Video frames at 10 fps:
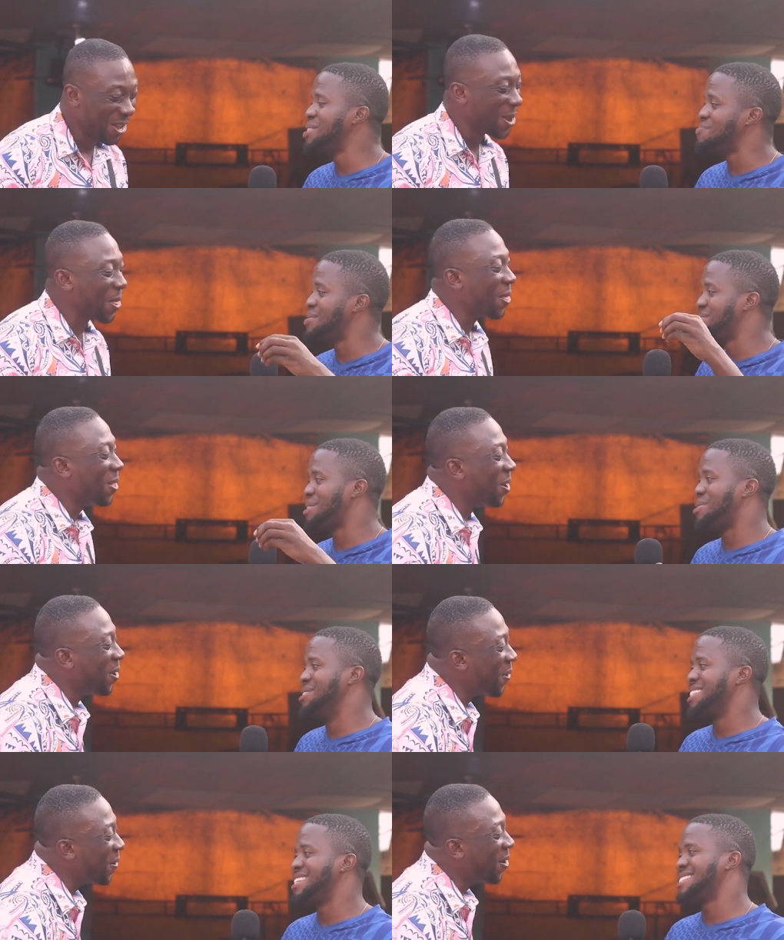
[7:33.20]
Speaker 1: always picks up
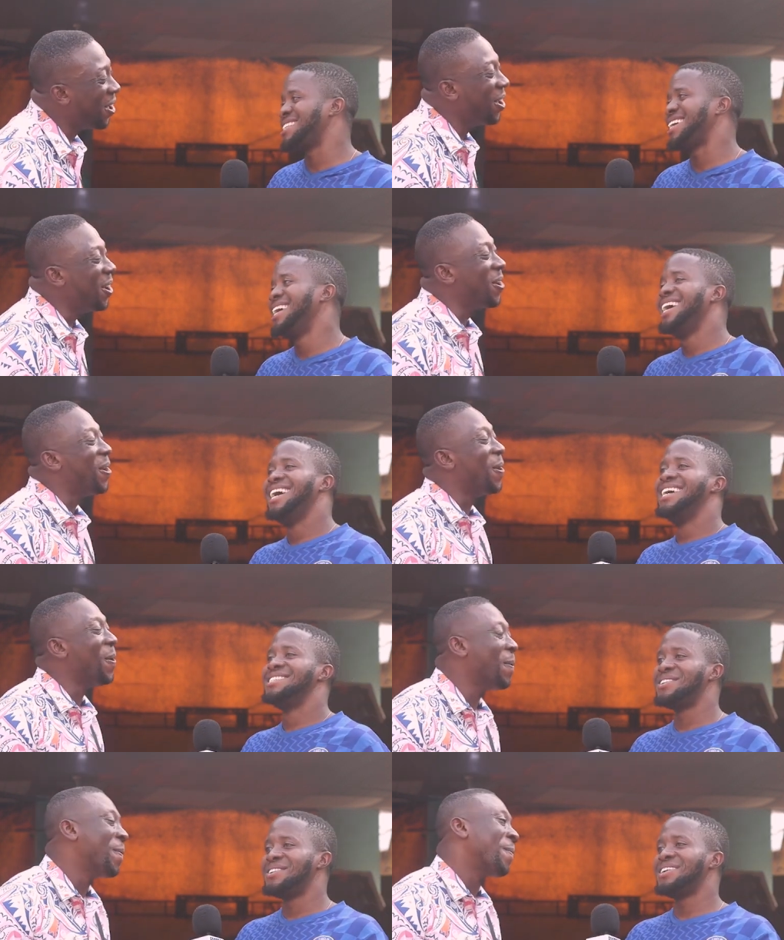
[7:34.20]
on Chelsea.
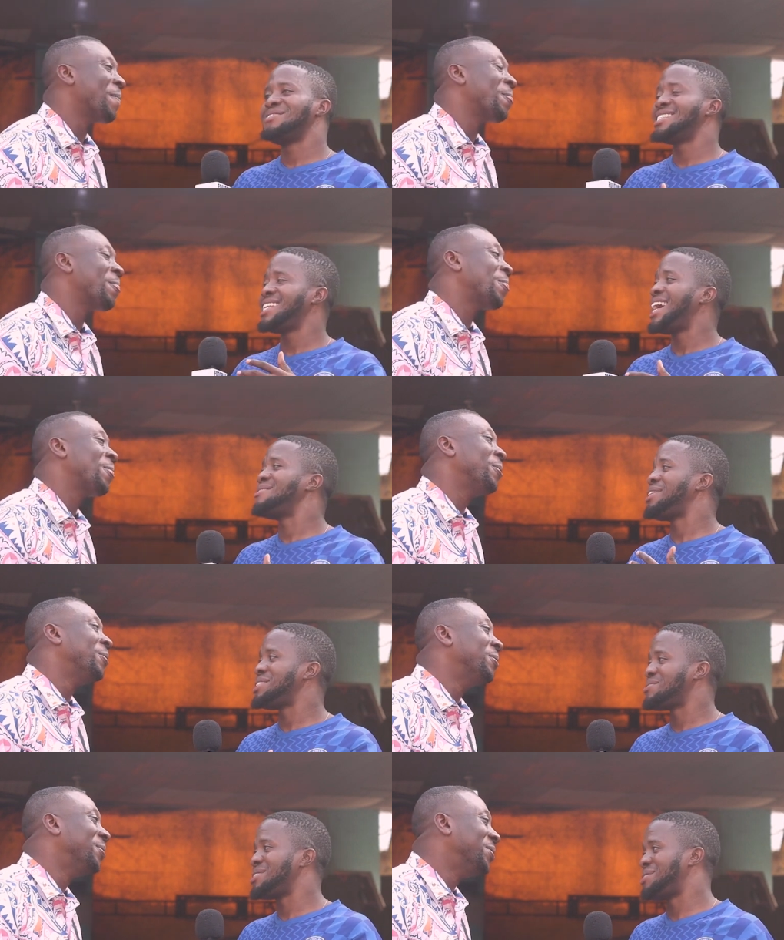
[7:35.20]
So, if there's any
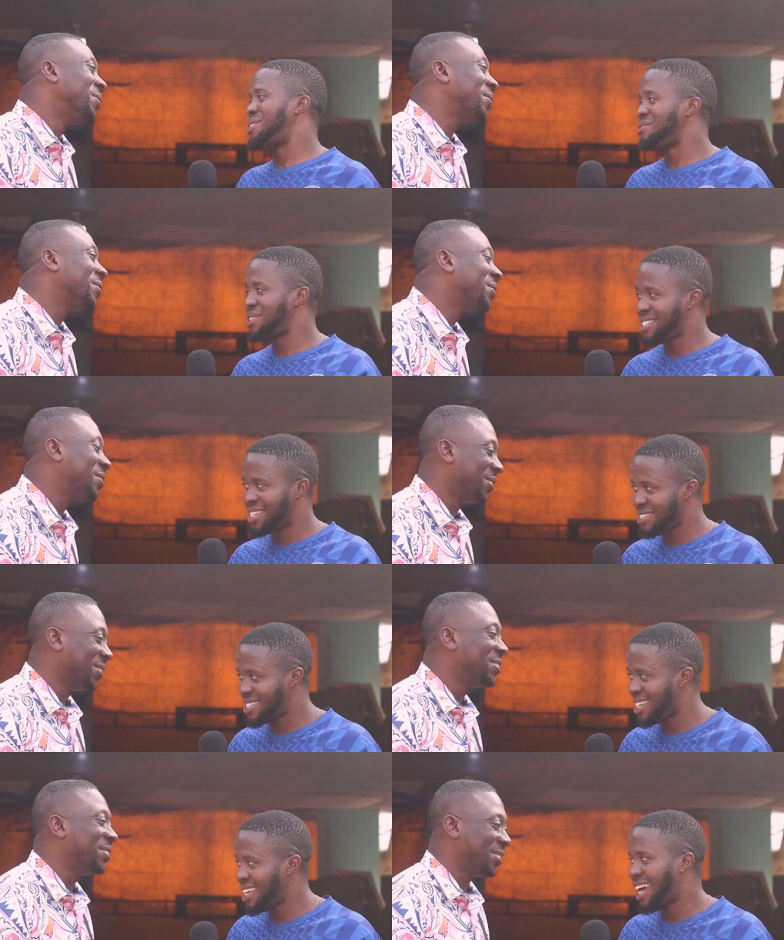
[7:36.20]
advice we were to offer
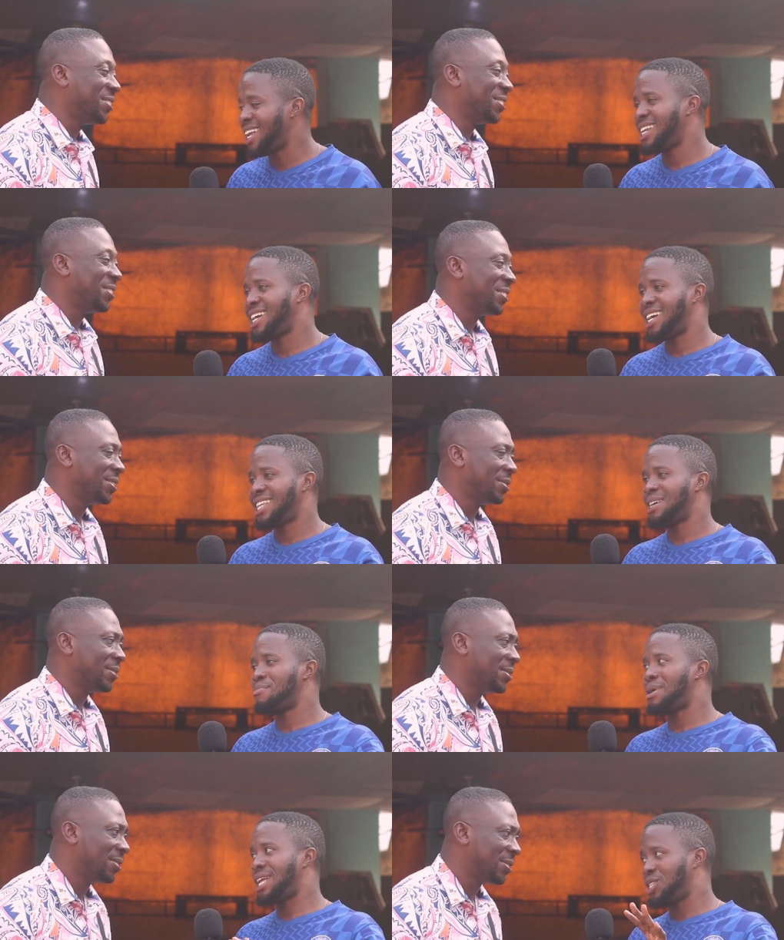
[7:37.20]
Chelsea and uh, the
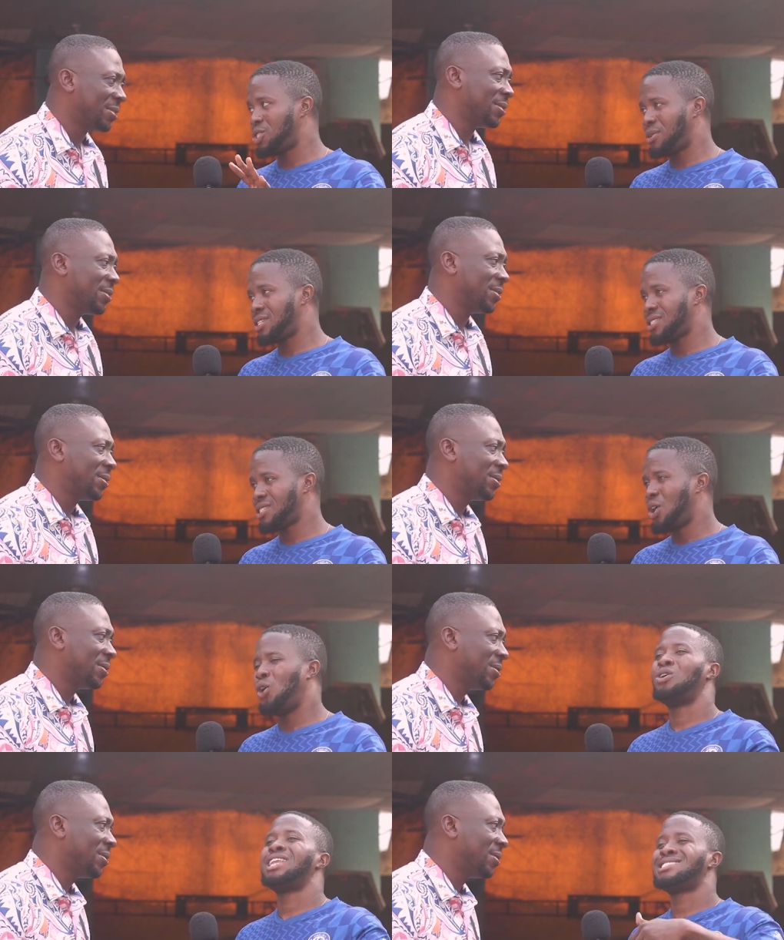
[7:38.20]
management,
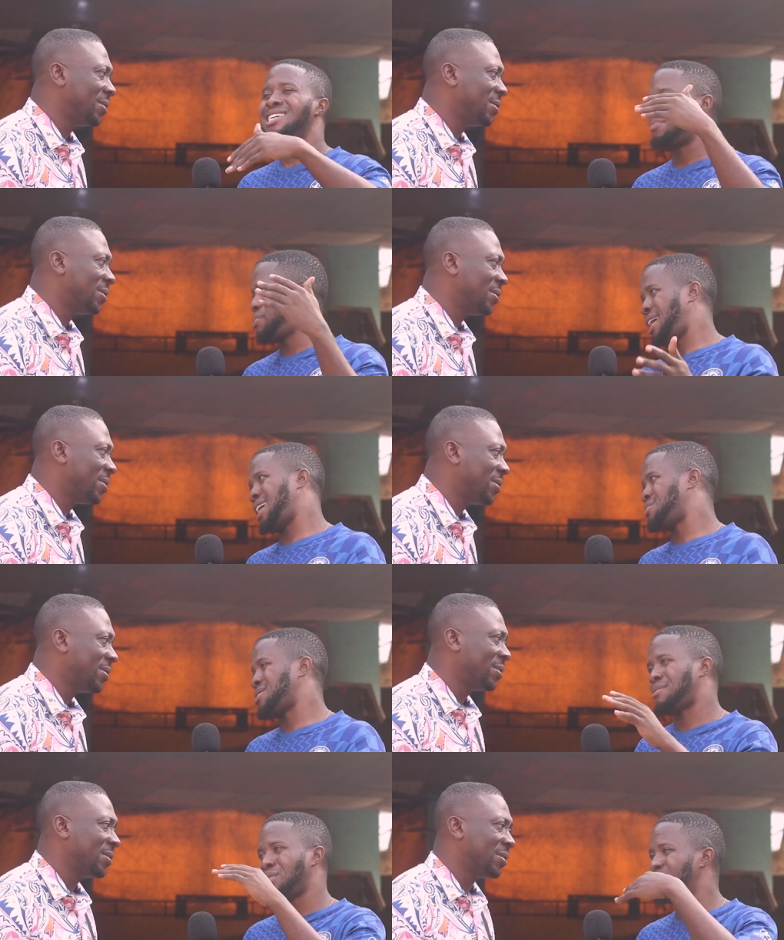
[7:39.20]
or let's say the players,
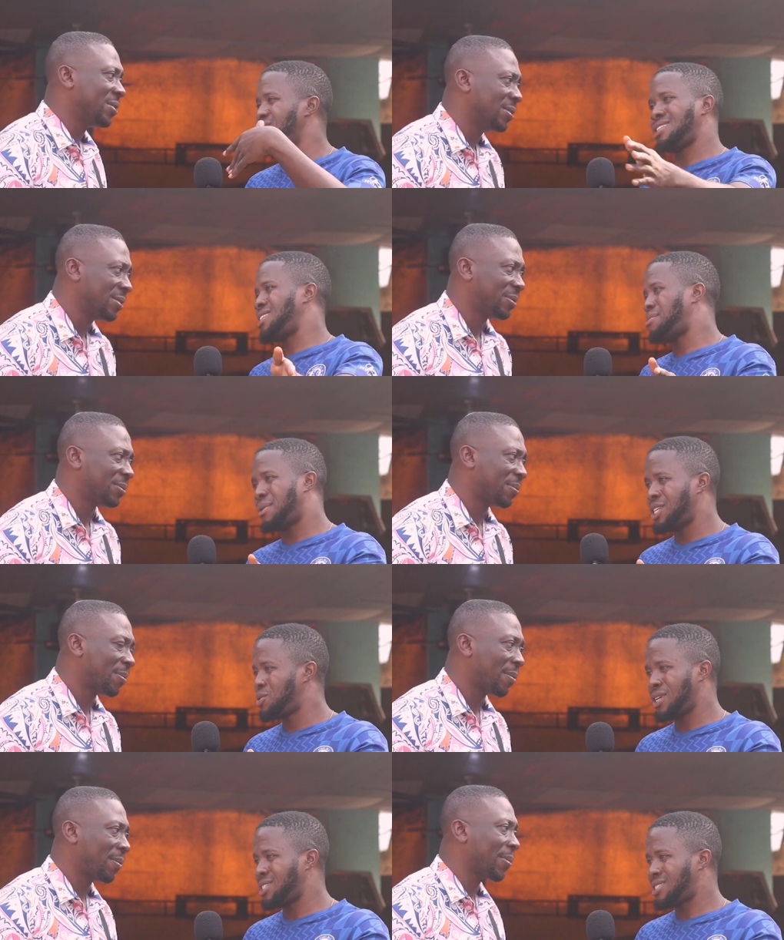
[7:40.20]
because I'm not even seeing the
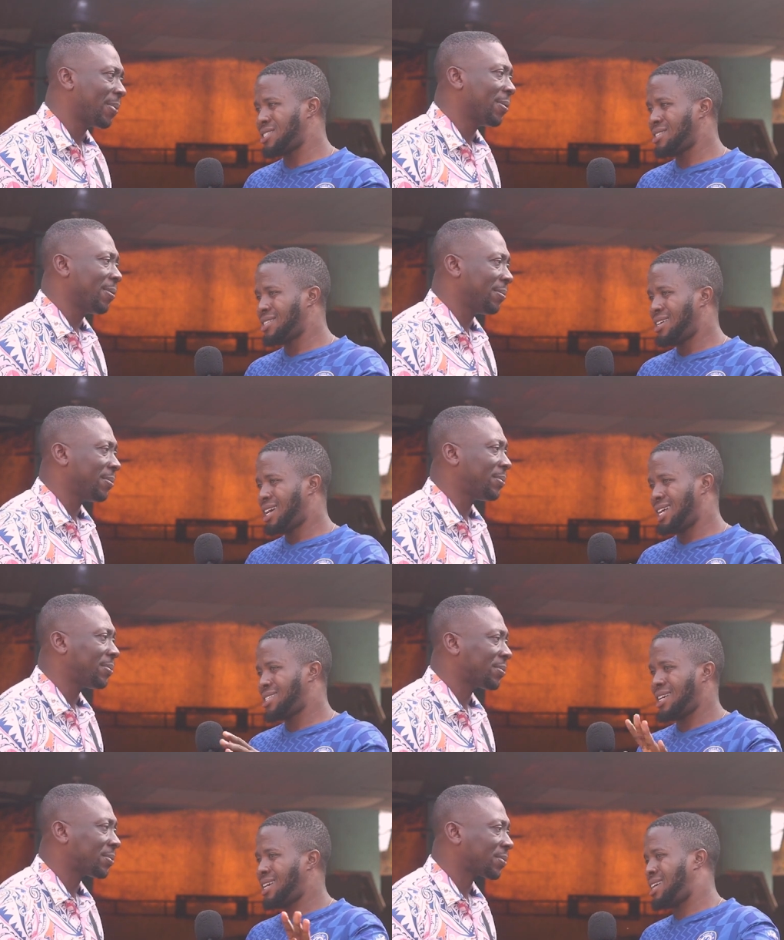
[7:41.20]
management
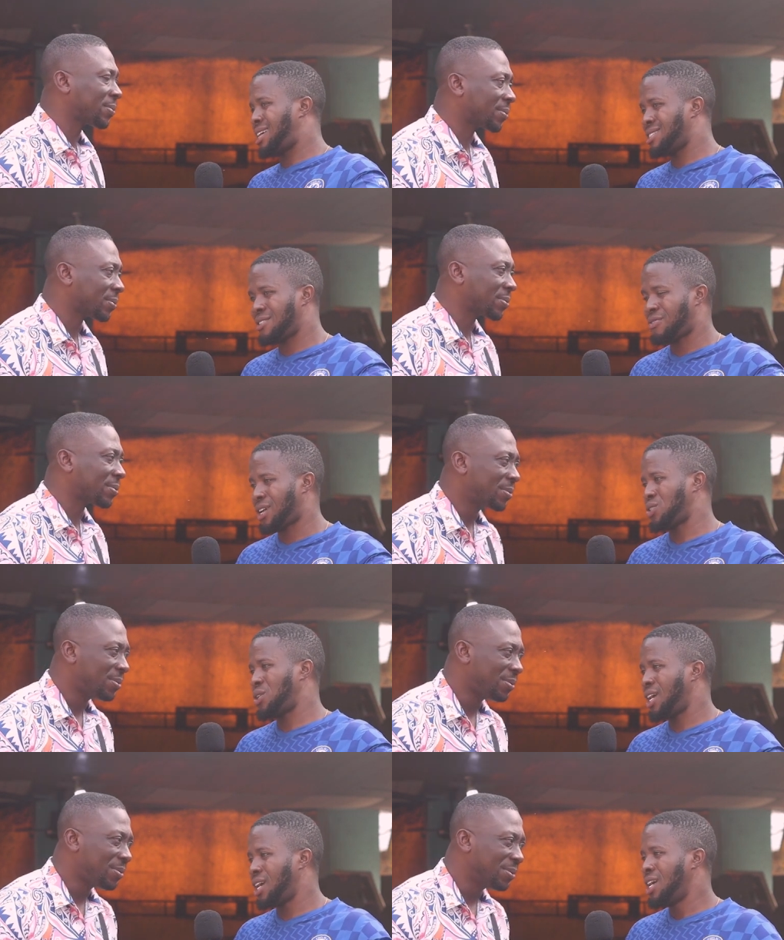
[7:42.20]
at uh, as a
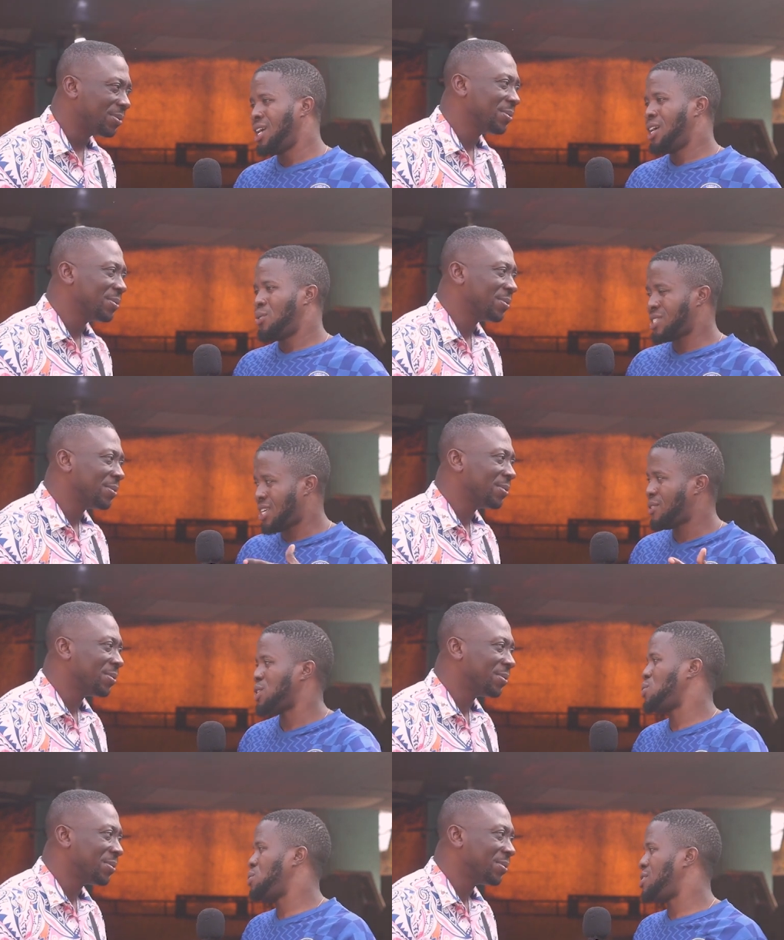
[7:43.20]
factor here, what
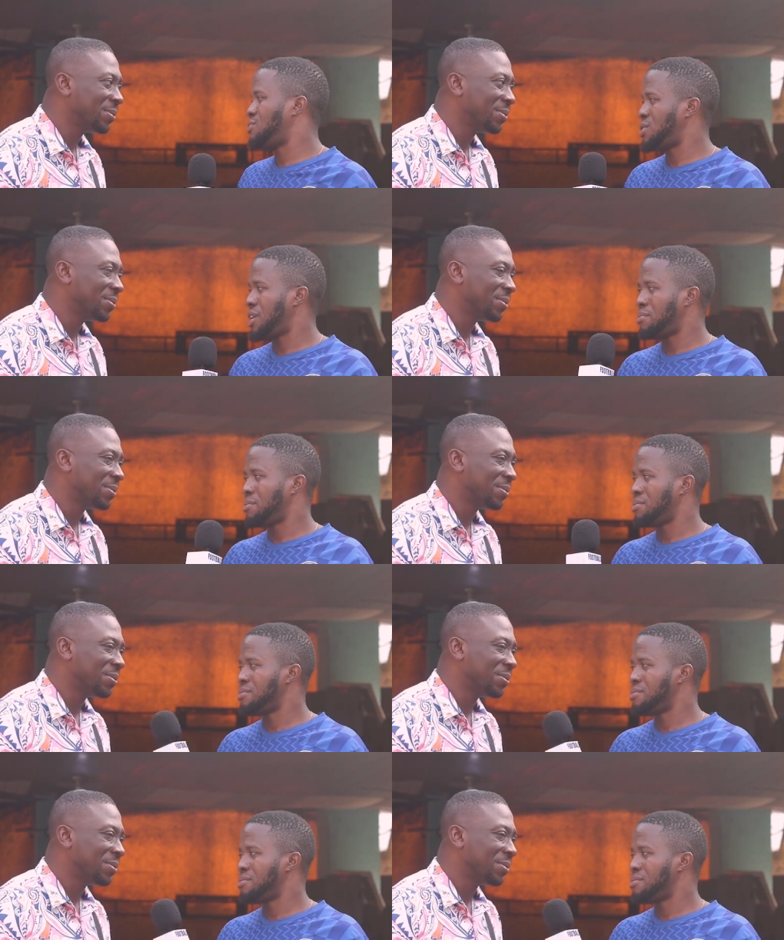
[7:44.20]
advice would you give to them?